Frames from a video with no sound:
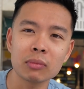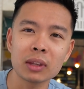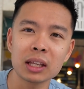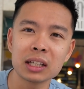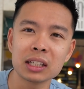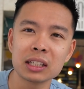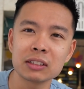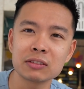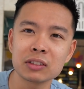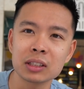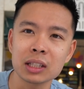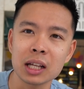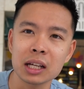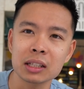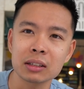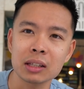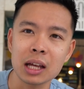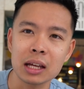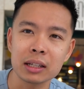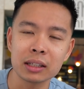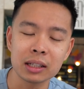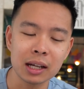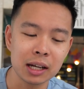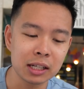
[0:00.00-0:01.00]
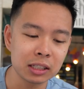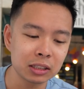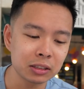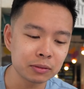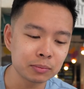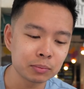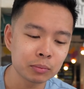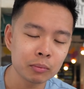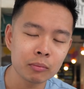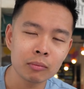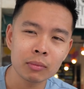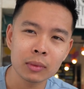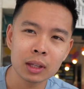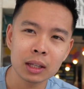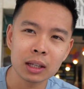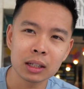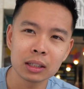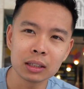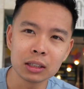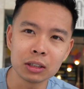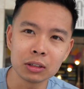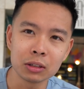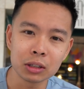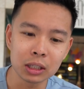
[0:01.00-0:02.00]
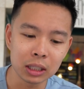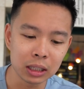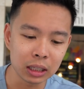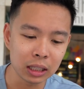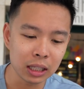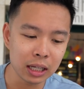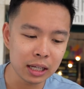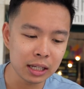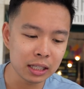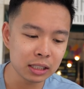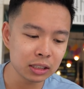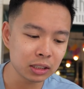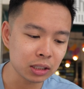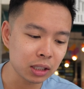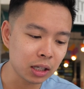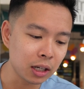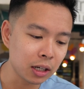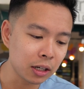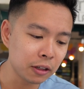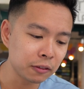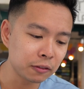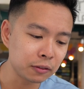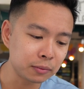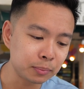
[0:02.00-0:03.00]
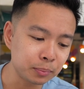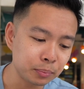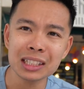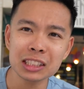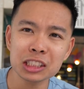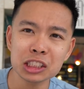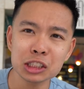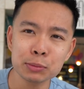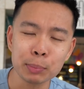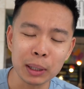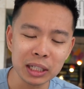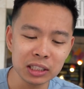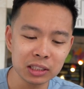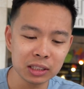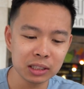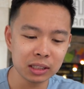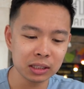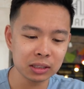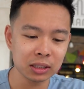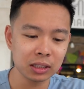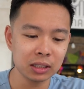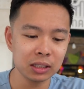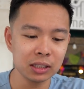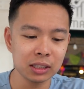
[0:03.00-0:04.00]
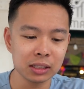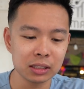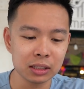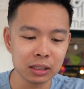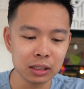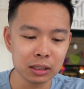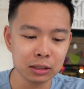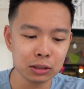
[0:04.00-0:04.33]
and gives it like that nice little glaze of spiciness it needs.